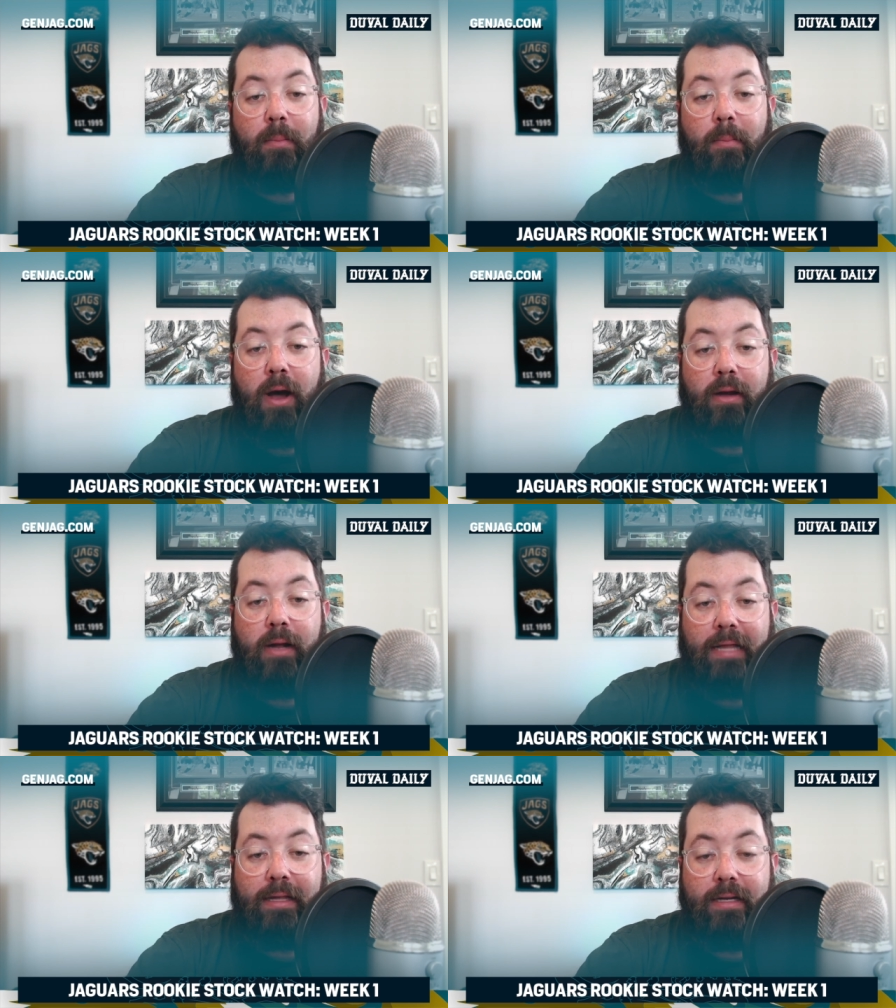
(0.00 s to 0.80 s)
But
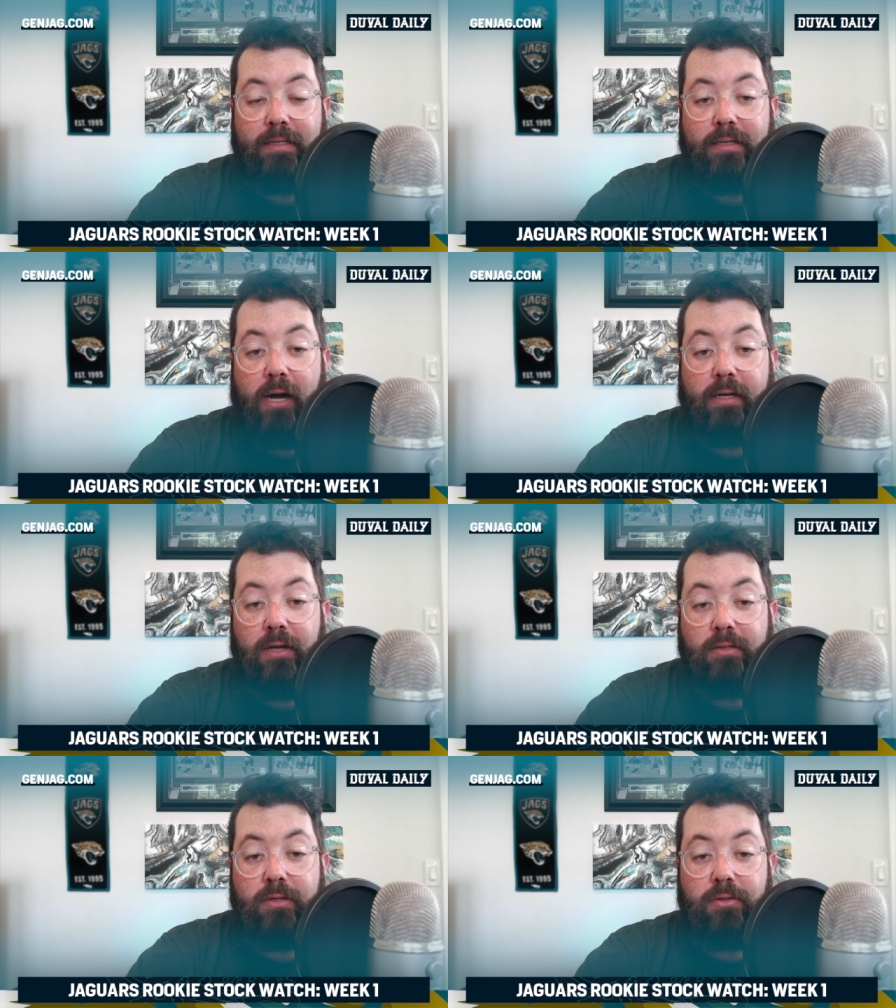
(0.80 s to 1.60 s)
I think his stock is
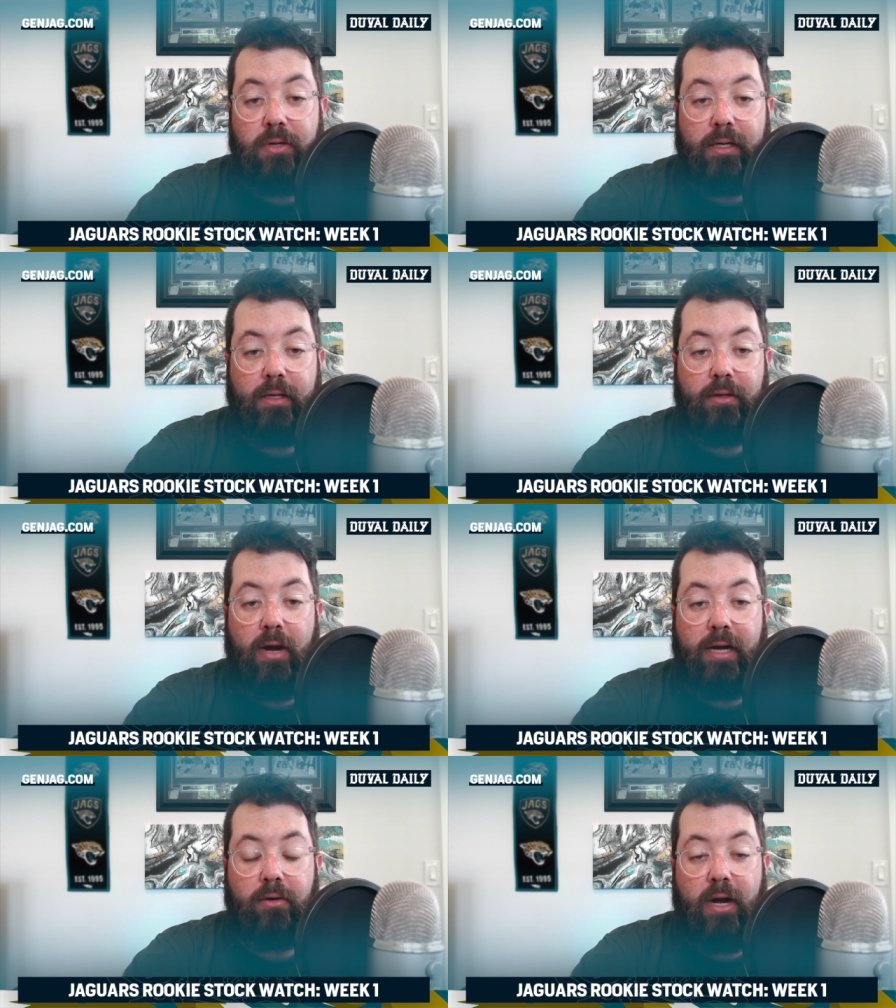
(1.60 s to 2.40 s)
also trending in the
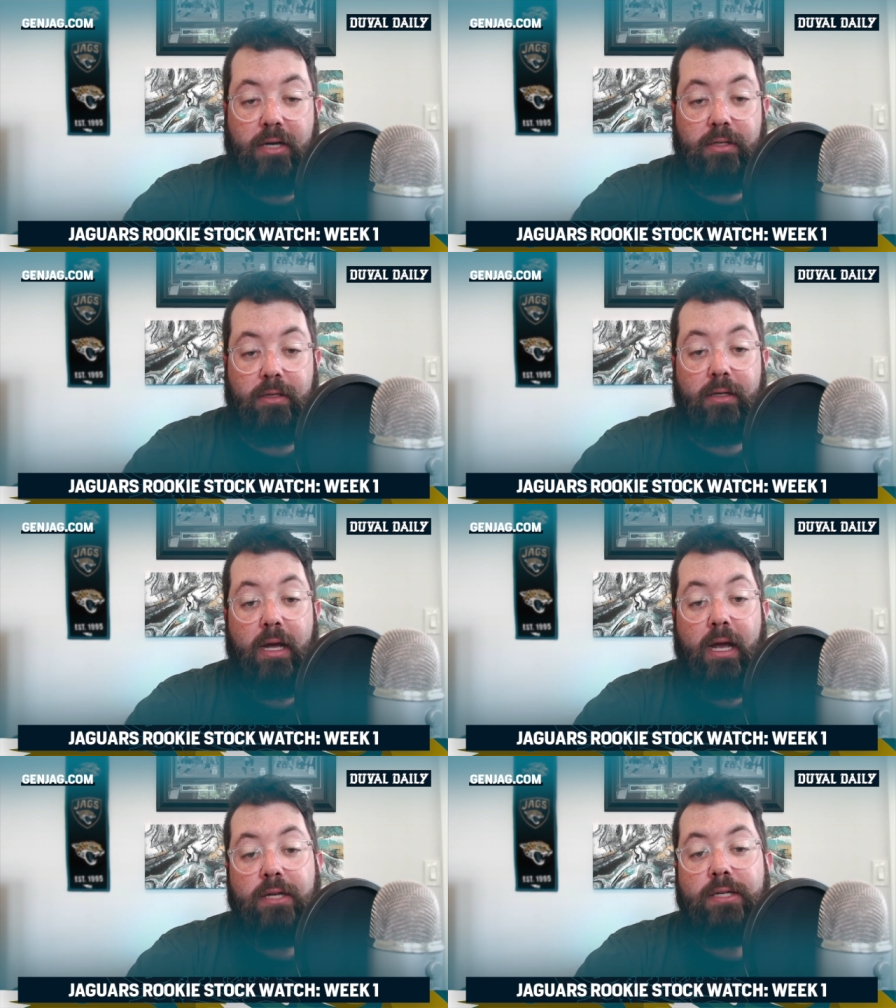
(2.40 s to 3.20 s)
right direction.
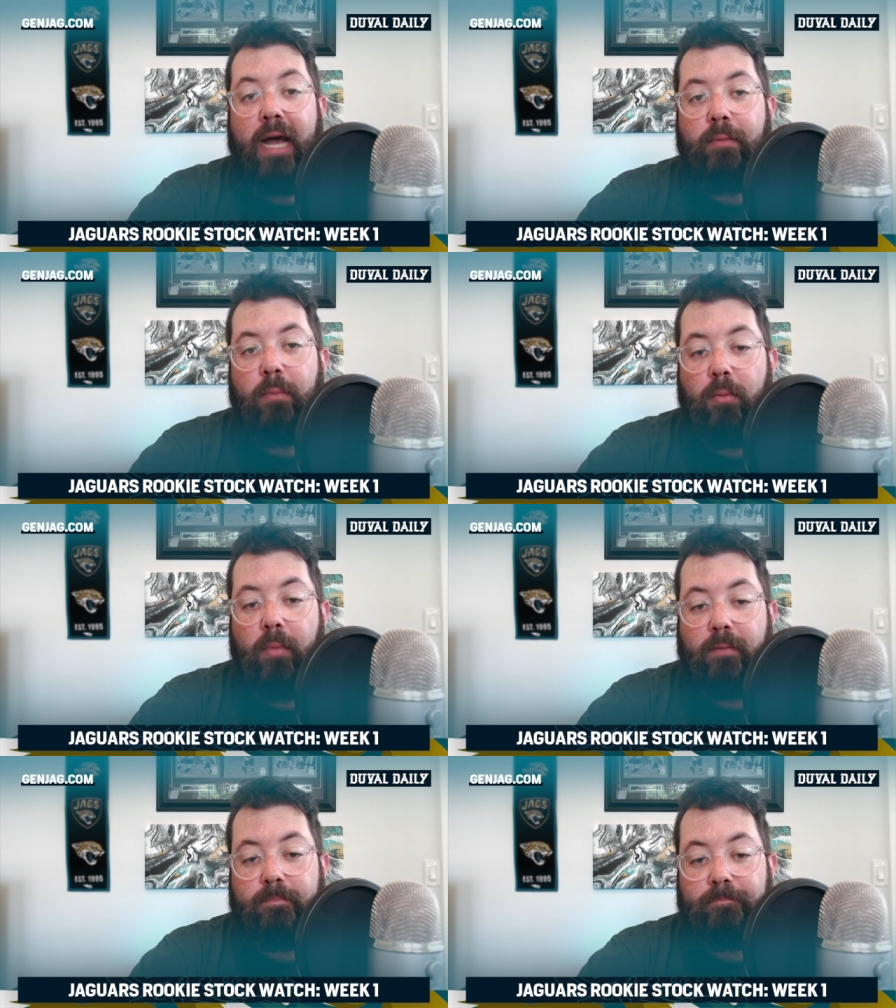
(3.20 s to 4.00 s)
Chad Muma,